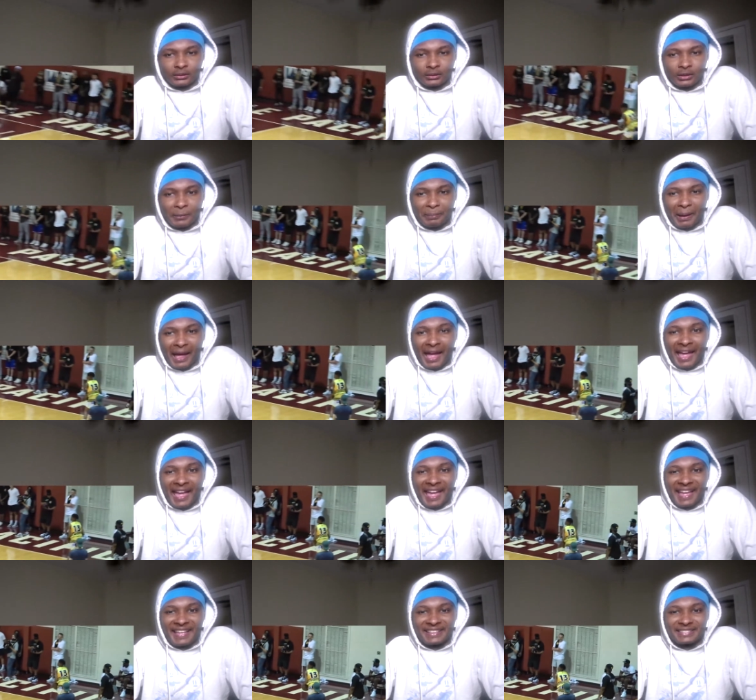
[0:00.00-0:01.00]
The
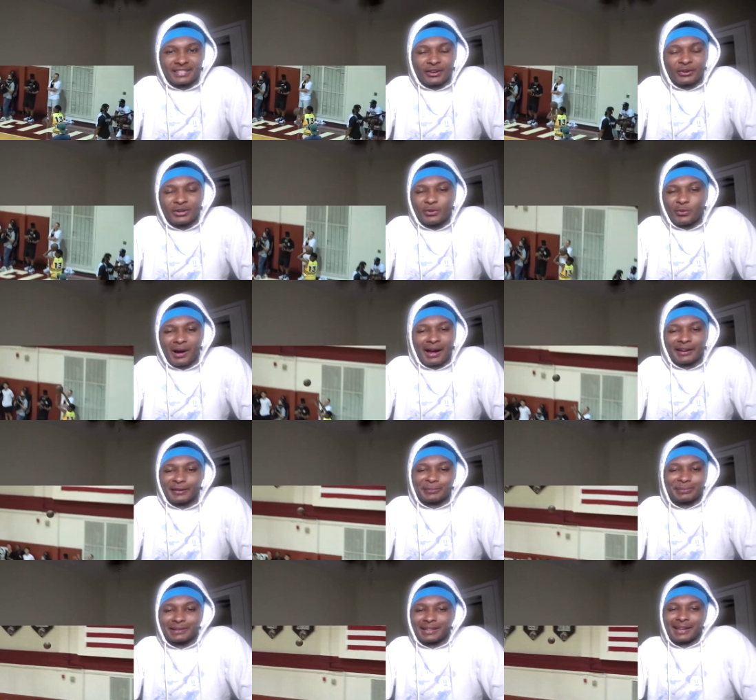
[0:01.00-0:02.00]
pass. Oh, he wide
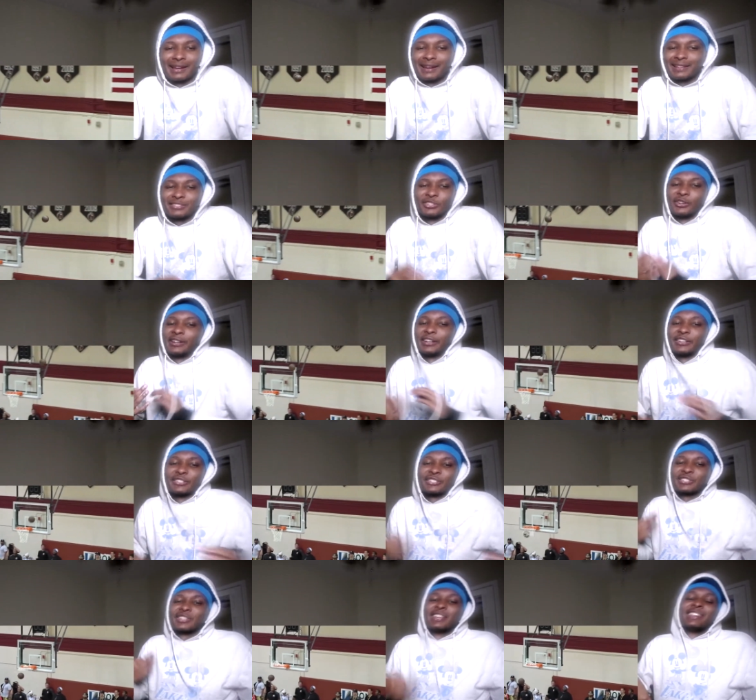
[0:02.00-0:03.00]
open. Yeah, that's greeners.
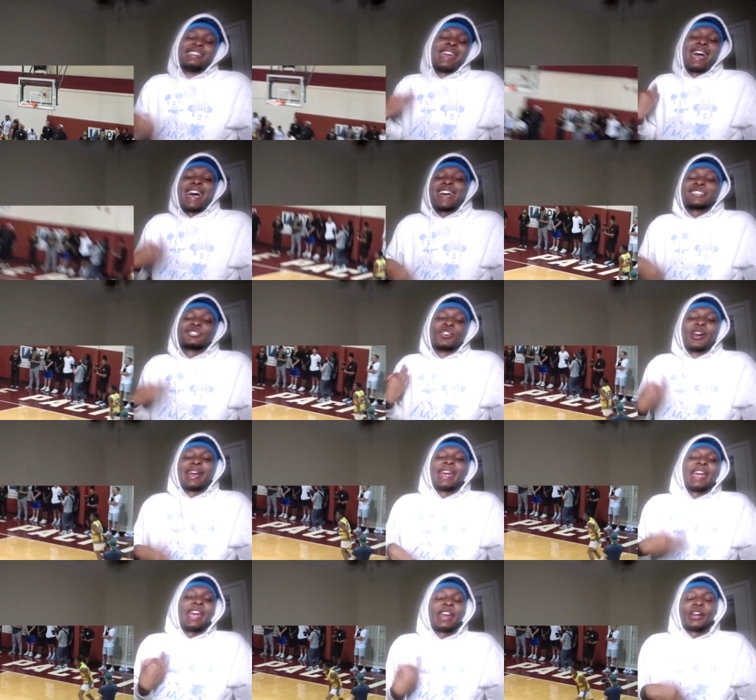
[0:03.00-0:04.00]
That's
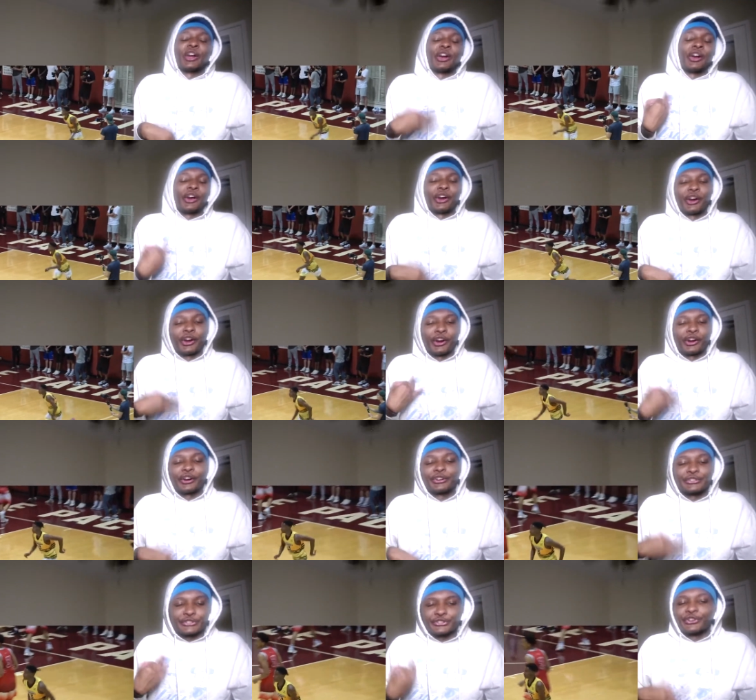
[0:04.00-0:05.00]

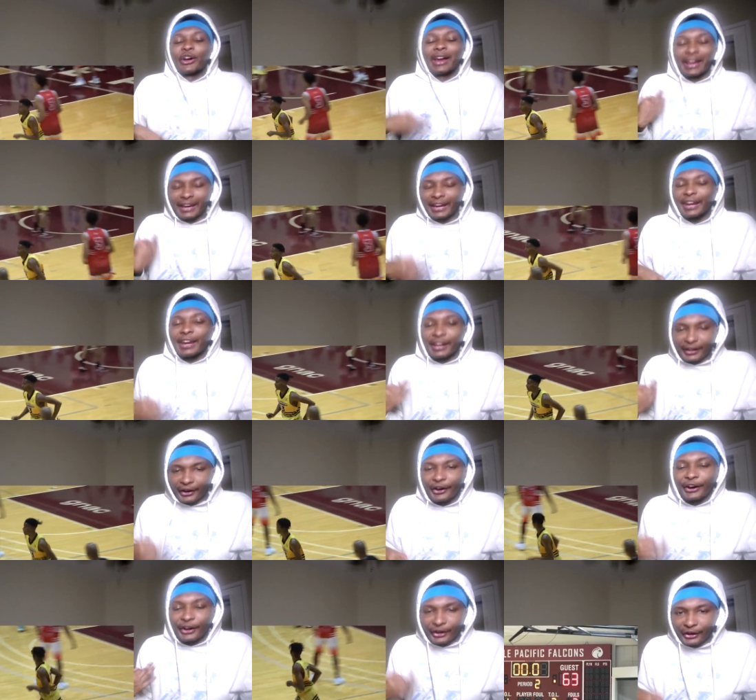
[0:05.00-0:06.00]
greeners.
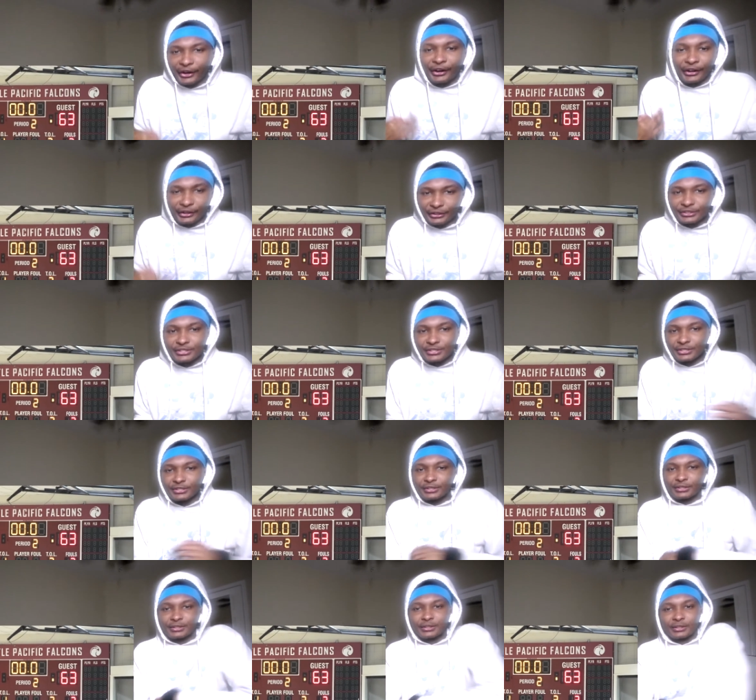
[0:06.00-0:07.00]
Greeners.
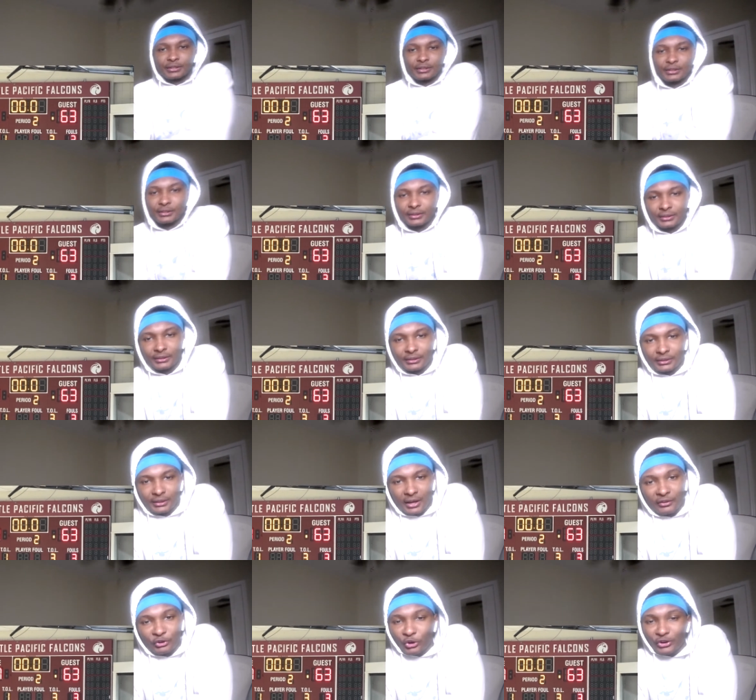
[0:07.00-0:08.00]

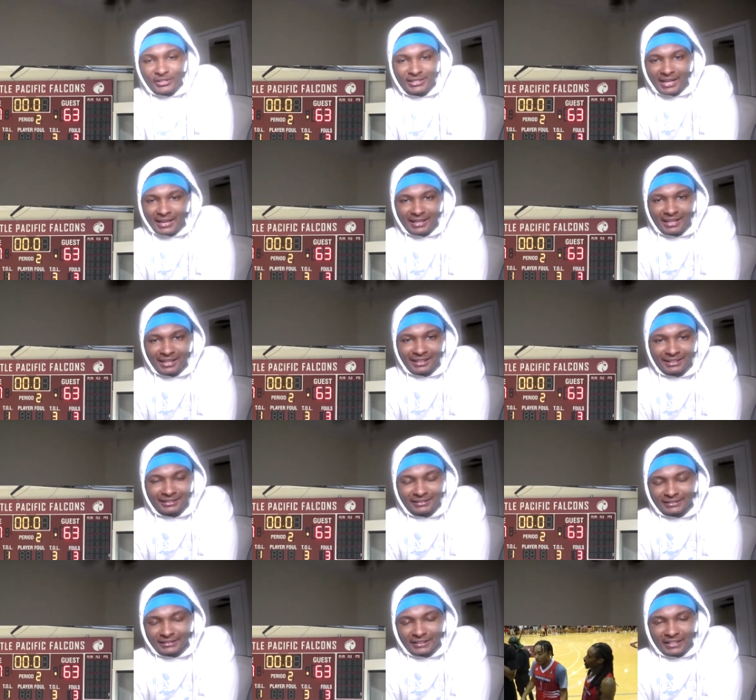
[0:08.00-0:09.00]
Of course they kill
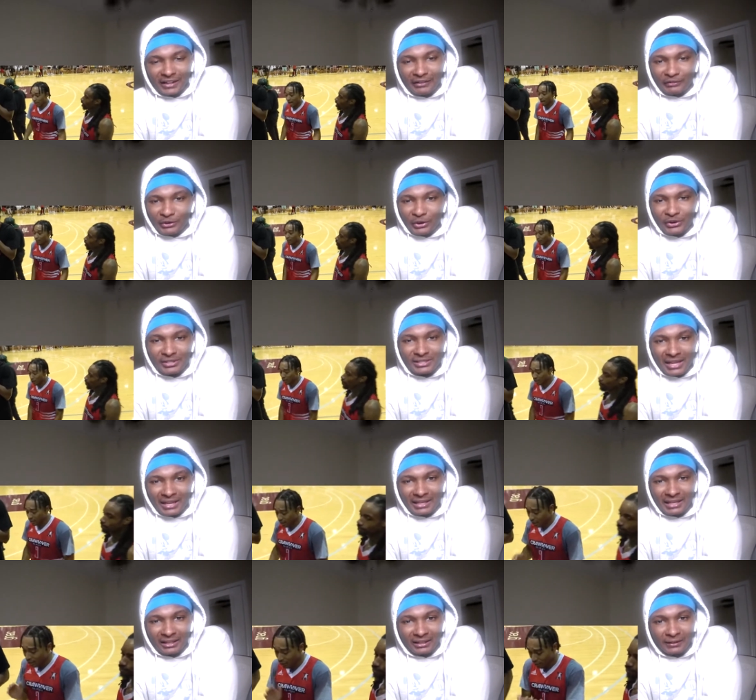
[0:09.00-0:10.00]
him. Of course they
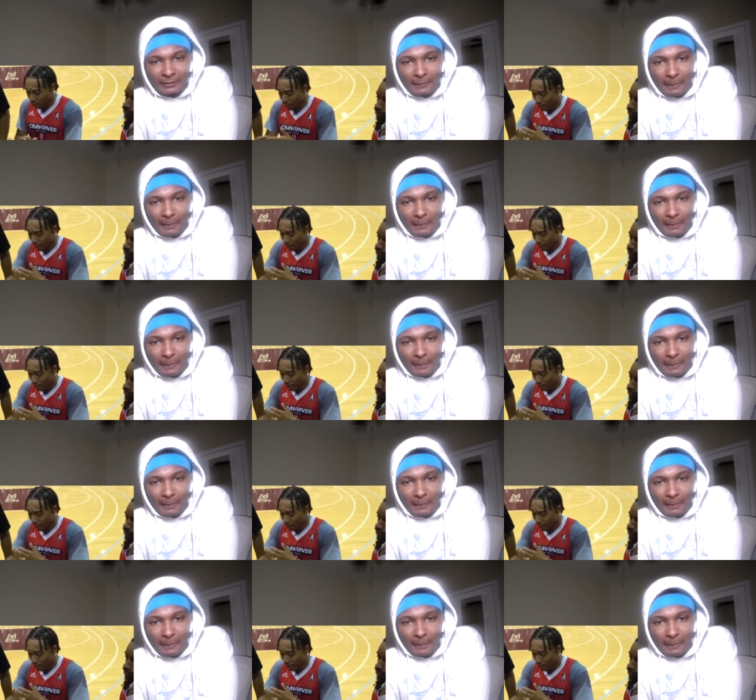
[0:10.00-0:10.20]
kill him.